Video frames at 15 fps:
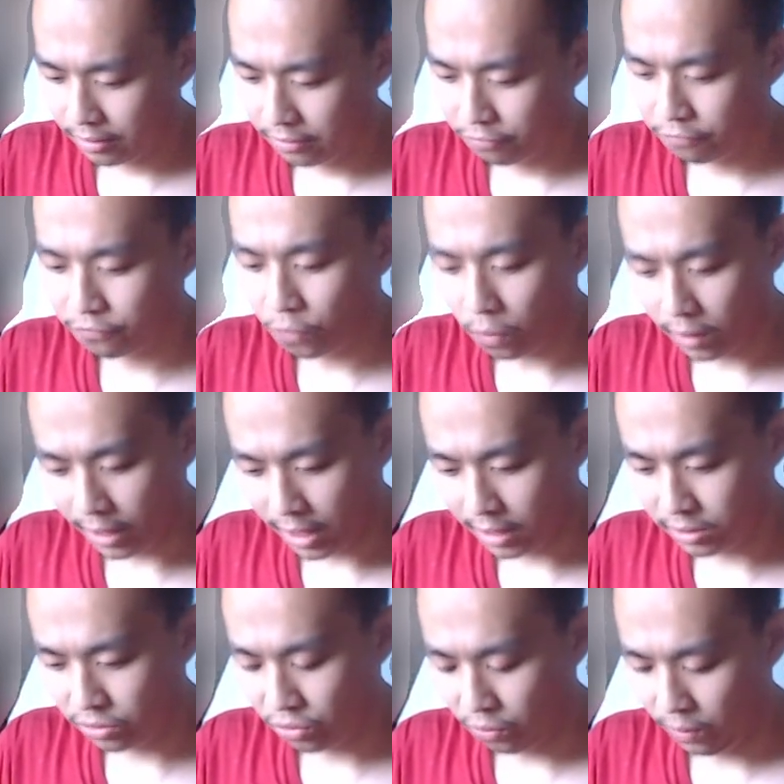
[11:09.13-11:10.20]
Forecast
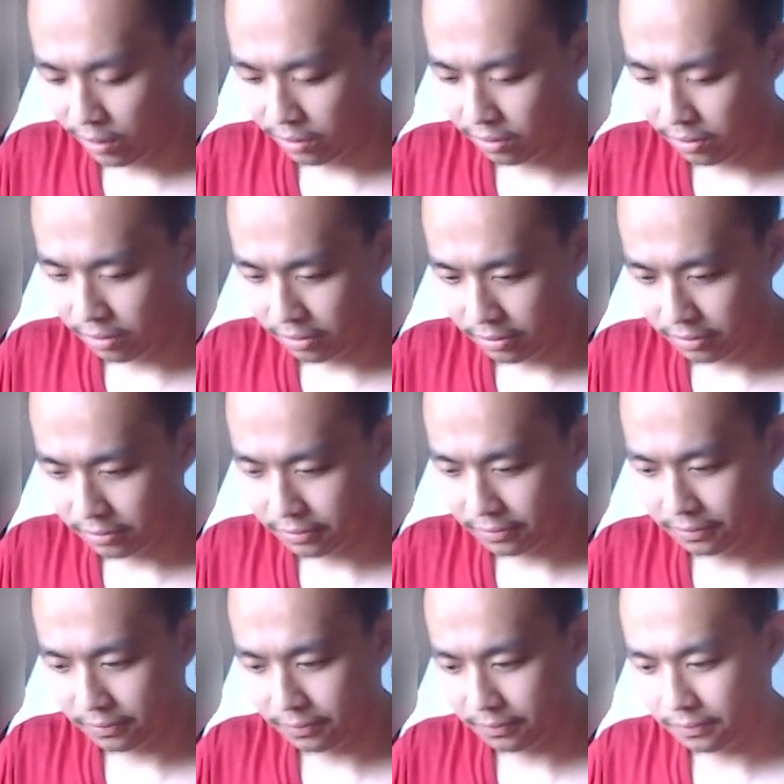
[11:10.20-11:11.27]
your weather.
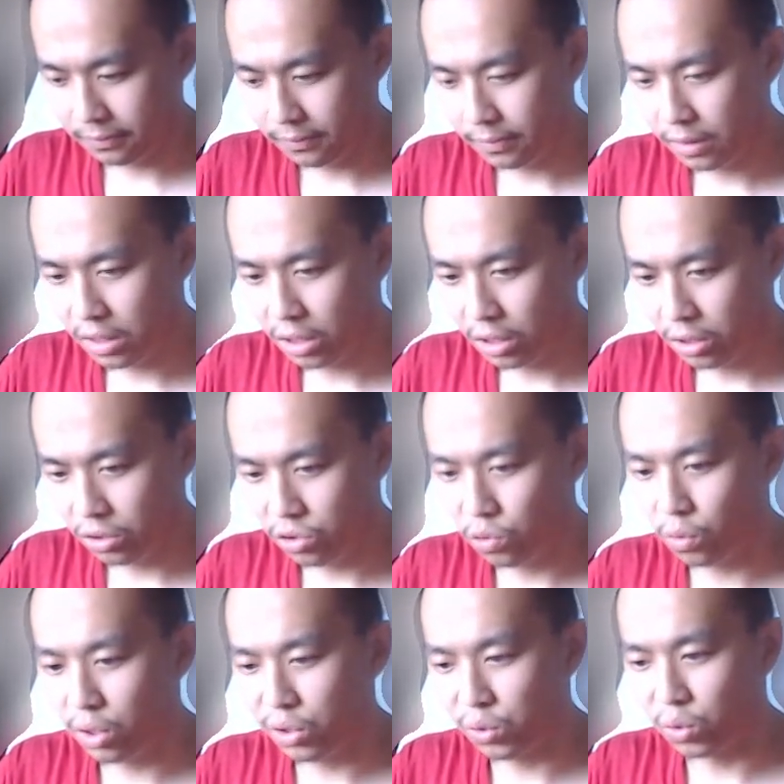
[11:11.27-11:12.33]
You are
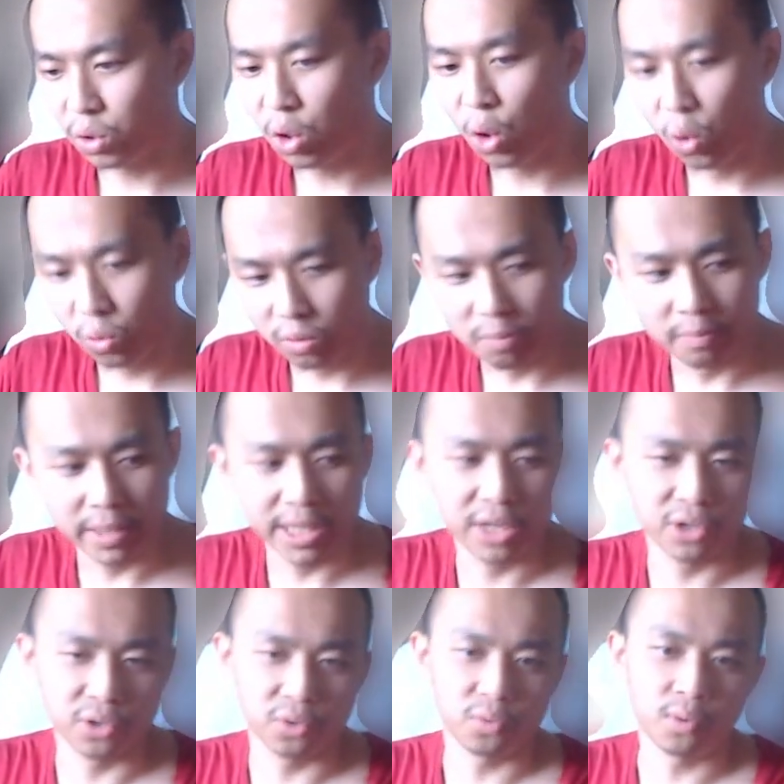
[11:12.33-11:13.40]
your own
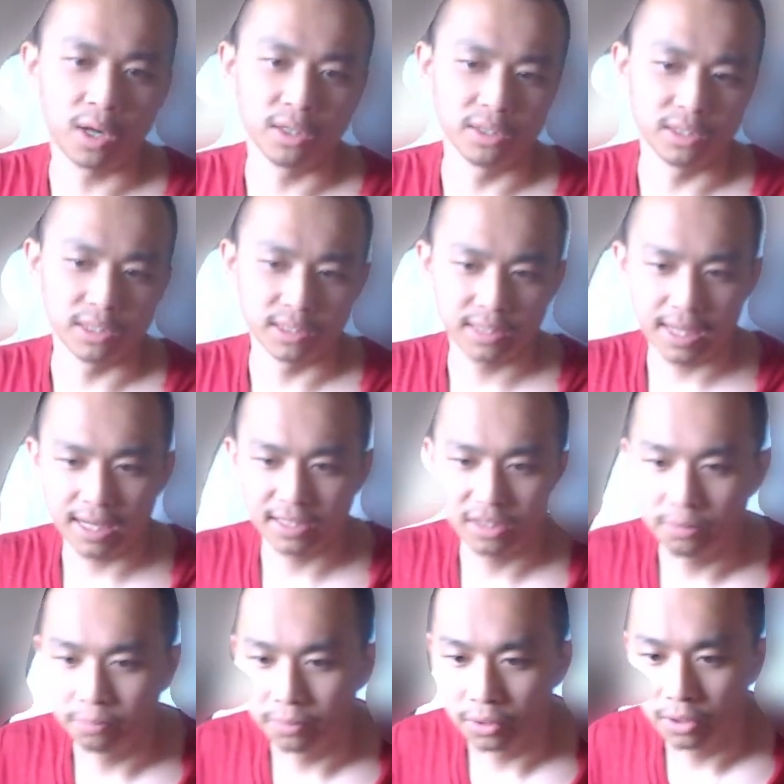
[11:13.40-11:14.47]
meteorologist, as the
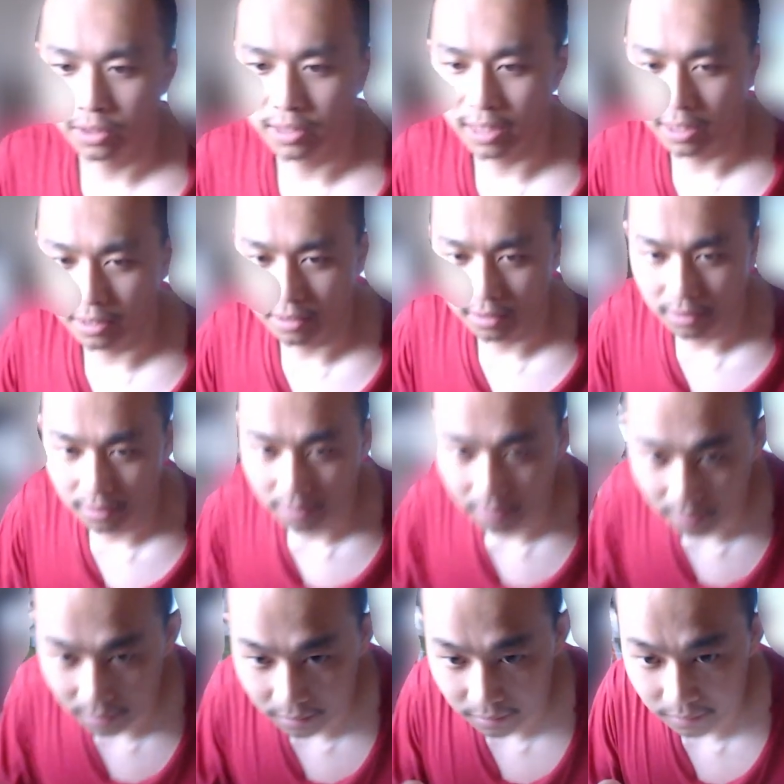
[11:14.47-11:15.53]
book says.
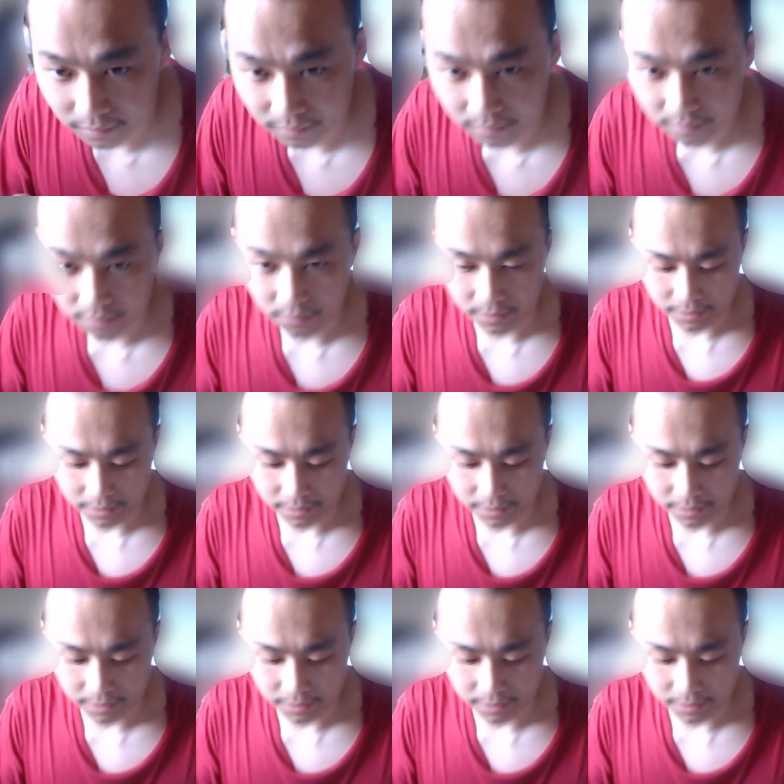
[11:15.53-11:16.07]
Okay.